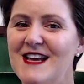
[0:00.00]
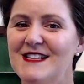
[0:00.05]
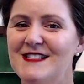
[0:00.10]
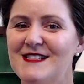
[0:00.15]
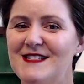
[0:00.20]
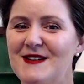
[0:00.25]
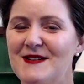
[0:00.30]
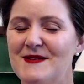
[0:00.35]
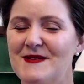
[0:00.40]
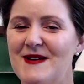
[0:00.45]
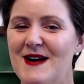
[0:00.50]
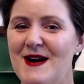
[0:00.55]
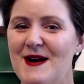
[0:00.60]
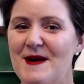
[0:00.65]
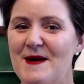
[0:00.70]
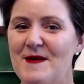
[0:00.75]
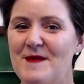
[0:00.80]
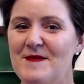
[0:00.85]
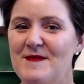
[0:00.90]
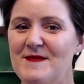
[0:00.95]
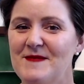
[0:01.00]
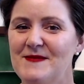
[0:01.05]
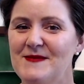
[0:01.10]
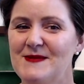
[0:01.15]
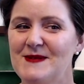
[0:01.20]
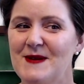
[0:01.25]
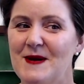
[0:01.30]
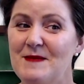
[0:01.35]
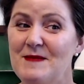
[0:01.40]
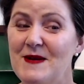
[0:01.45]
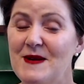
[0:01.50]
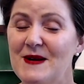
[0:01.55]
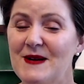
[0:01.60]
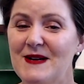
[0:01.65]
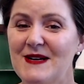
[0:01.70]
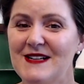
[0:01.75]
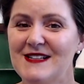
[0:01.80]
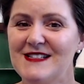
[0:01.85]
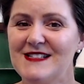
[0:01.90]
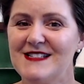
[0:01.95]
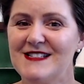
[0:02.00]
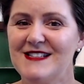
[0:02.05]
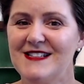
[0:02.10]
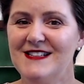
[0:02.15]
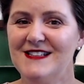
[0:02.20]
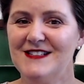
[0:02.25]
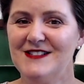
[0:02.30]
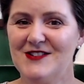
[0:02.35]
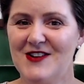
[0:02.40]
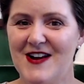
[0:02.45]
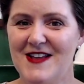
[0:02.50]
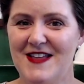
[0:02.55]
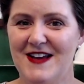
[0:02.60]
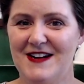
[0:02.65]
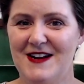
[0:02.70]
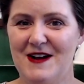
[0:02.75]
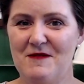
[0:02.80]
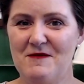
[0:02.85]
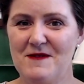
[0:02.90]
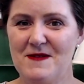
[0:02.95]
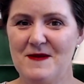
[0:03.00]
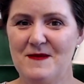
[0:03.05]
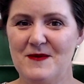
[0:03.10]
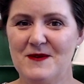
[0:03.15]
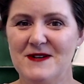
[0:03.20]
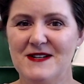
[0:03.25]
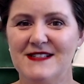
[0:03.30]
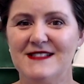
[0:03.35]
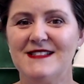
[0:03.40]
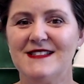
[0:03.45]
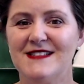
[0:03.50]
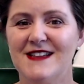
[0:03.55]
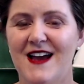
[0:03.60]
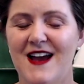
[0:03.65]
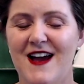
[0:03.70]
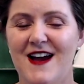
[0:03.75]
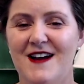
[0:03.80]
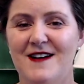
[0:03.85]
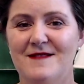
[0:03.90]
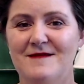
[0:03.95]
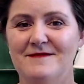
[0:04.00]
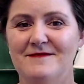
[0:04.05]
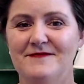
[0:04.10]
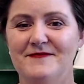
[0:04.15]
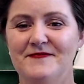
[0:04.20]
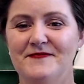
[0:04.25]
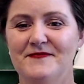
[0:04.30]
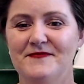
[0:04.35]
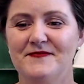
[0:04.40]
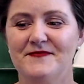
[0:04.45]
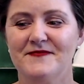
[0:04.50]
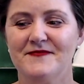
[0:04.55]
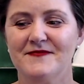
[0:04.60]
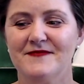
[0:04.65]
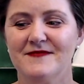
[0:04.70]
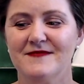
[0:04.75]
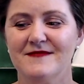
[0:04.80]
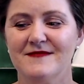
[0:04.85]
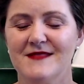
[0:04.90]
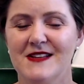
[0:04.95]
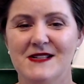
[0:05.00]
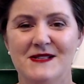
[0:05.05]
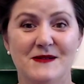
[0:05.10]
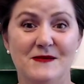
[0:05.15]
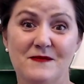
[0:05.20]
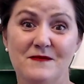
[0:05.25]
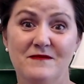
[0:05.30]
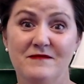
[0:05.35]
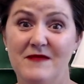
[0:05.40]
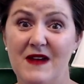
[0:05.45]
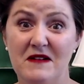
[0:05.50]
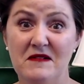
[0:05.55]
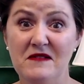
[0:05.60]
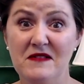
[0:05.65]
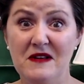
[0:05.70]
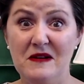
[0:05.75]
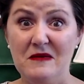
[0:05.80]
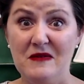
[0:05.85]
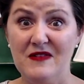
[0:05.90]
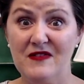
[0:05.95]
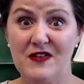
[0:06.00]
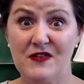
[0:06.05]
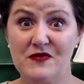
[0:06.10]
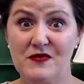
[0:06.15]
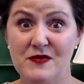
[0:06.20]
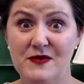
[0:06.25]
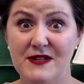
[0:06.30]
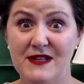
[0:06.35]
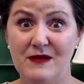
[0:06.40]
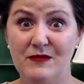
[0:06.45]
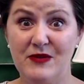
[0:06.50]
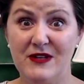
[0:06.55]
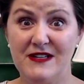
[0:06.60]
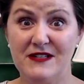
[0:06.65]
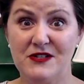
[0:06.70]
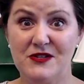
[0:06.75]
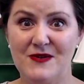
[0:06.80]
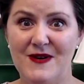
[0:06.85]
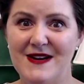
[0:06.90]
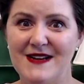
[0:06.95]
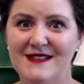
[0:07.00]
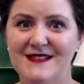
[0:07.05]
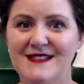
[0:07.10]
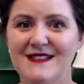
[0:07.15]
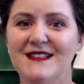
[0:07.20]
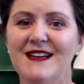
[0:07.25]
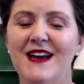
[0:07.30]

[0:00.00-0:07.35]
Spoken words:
So I'm curious to try that out with the boys, because I don't think we've ever really played charades.